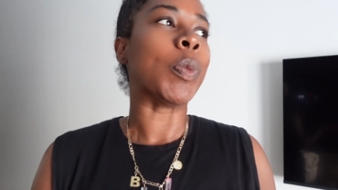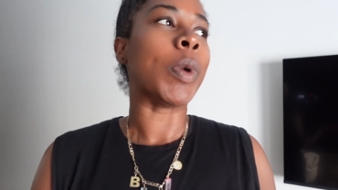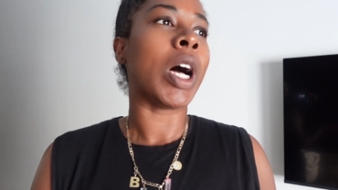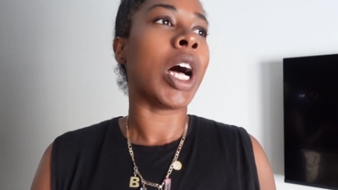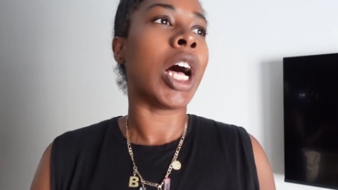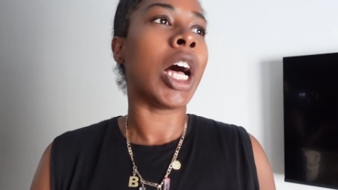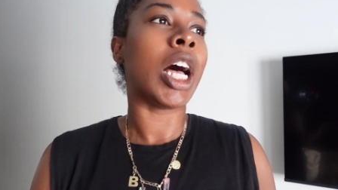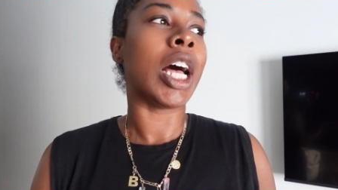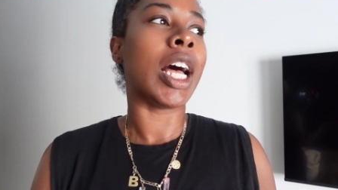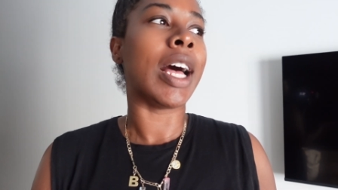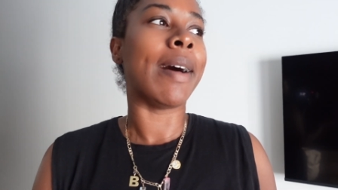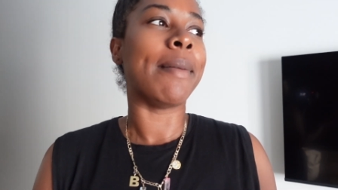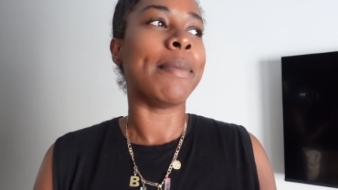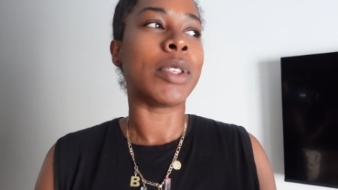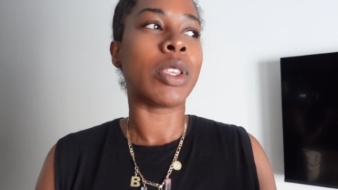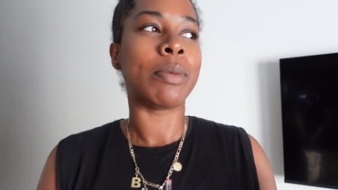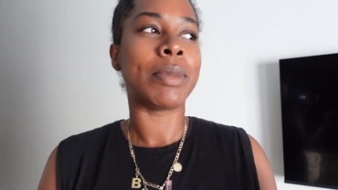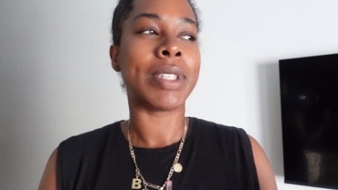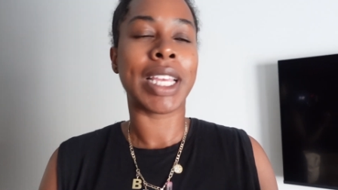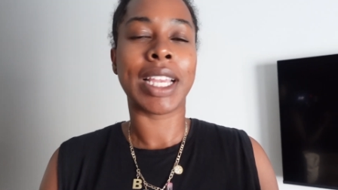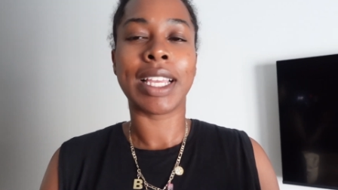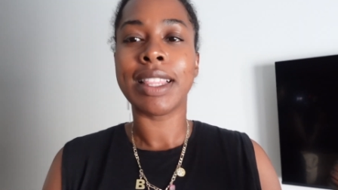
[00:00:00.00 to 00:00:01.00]
So I'm
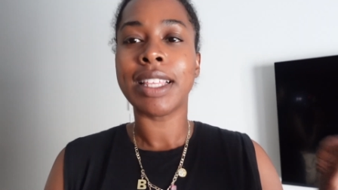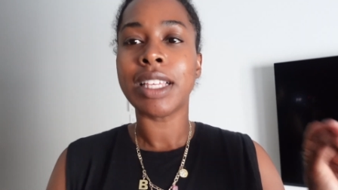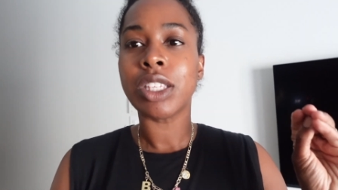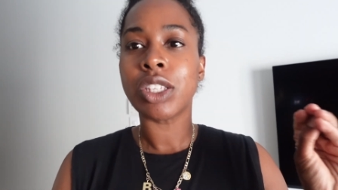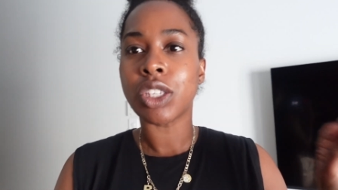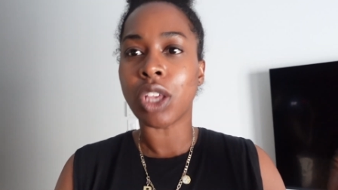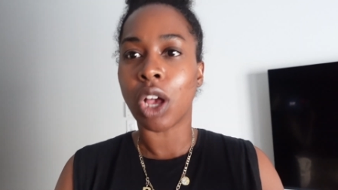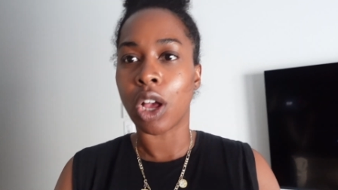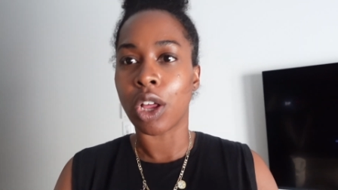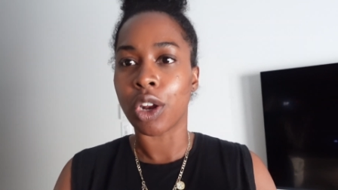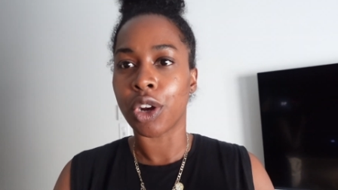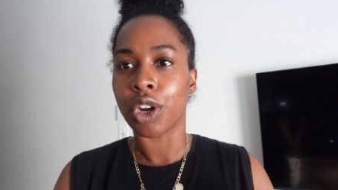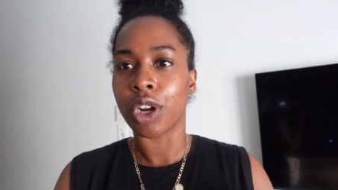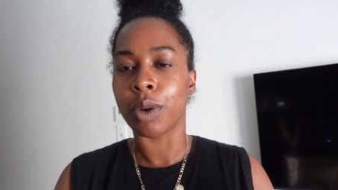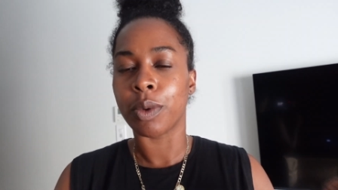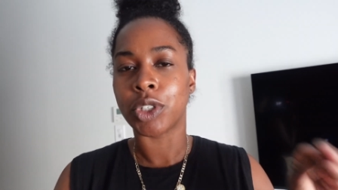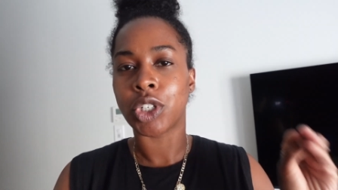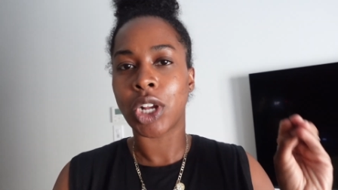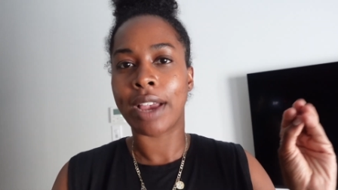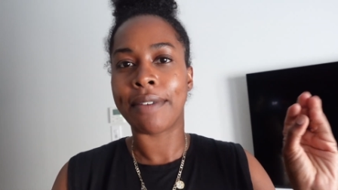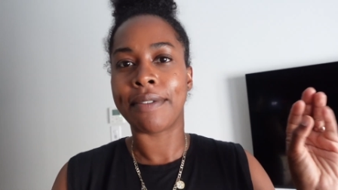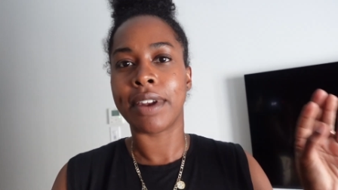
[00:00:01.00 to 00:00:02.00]
staying at the Sonder,
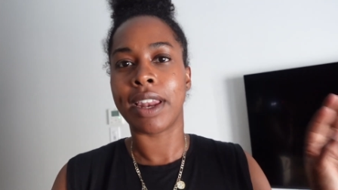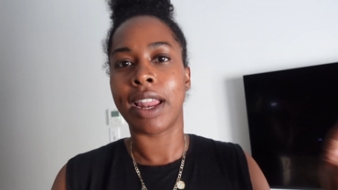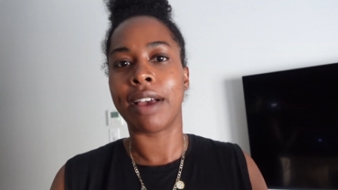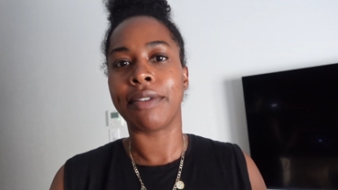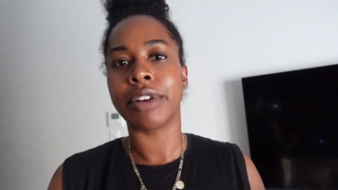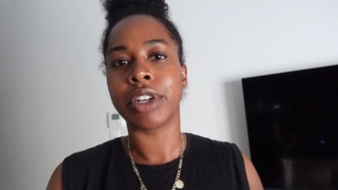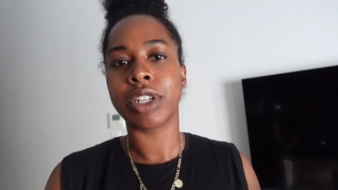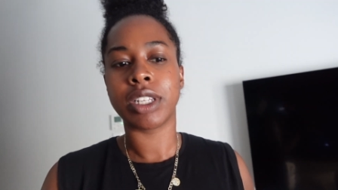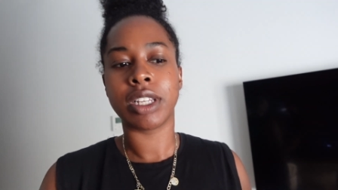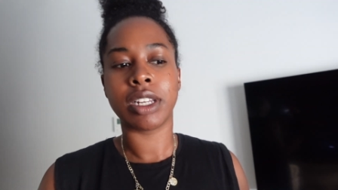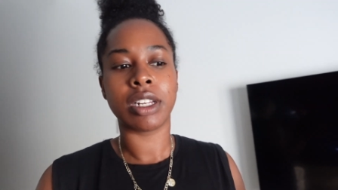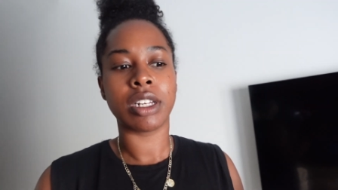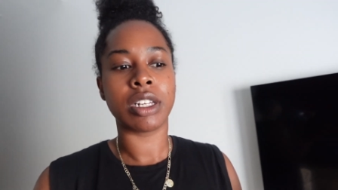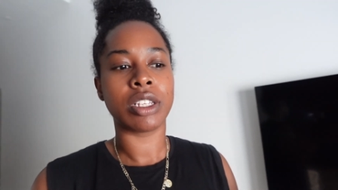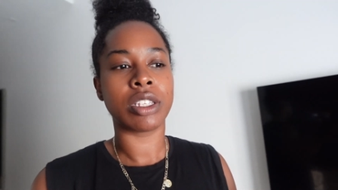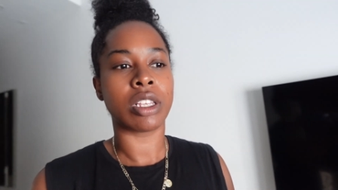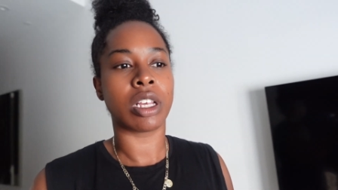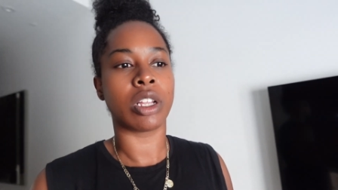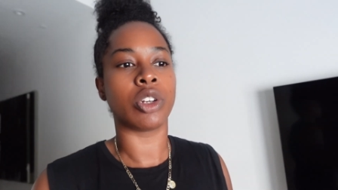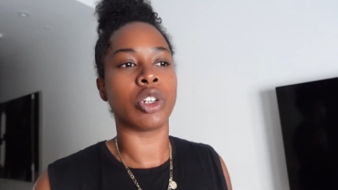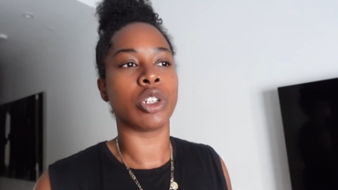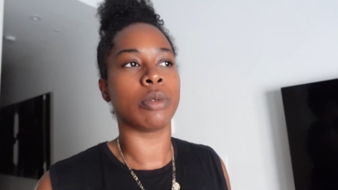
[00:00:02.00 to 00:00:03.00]
which I've never stayed at a
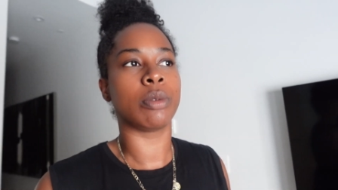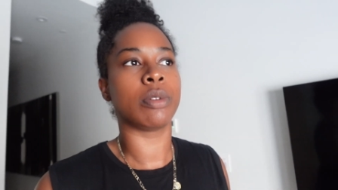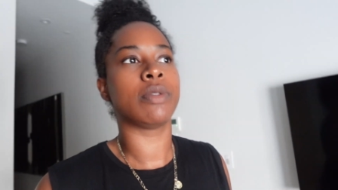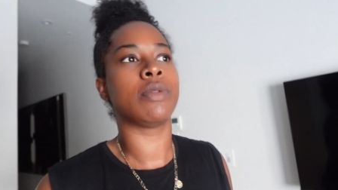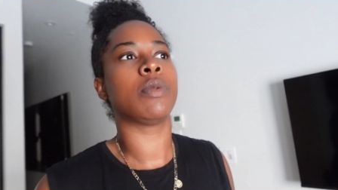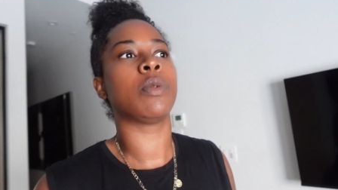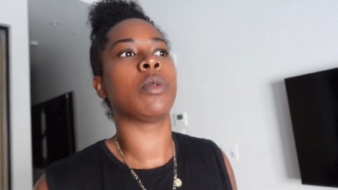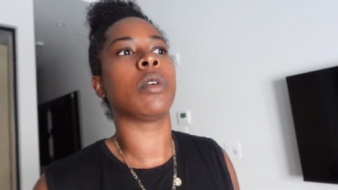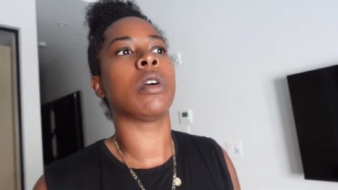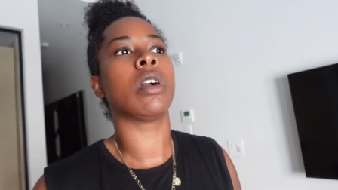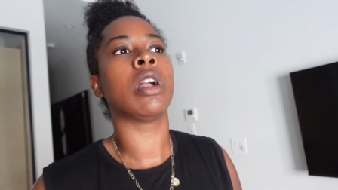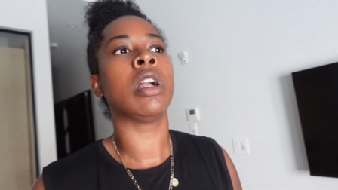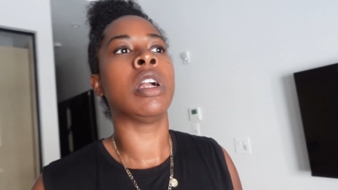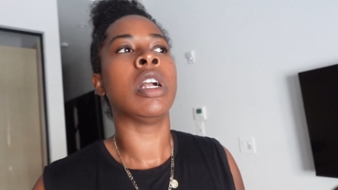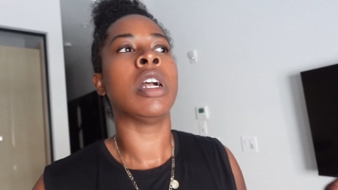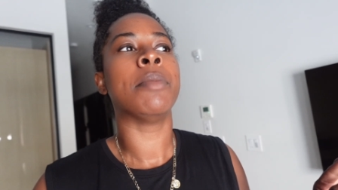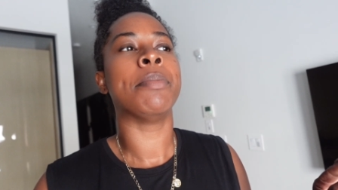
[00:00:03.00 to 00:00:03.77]
Sonder before,